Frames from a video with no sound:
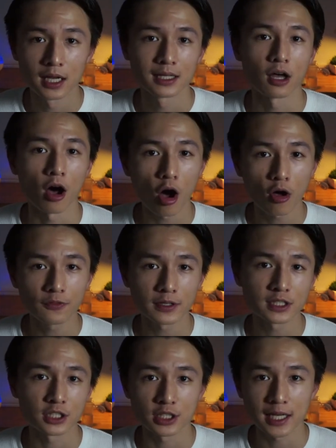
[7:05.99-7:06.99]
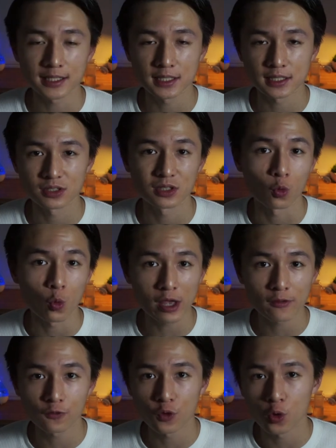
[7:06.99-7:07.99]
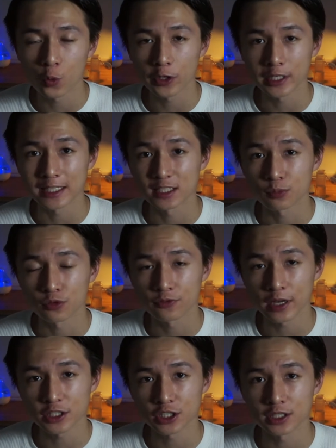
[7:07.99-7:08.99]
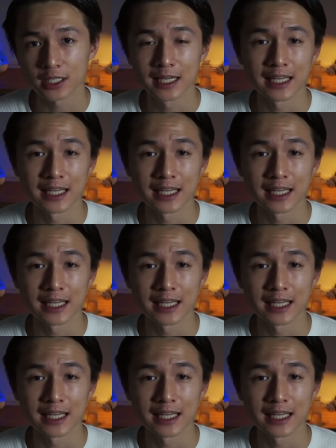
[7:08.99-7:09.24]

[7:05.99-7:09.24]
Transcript: the author suggested the way forward in the profession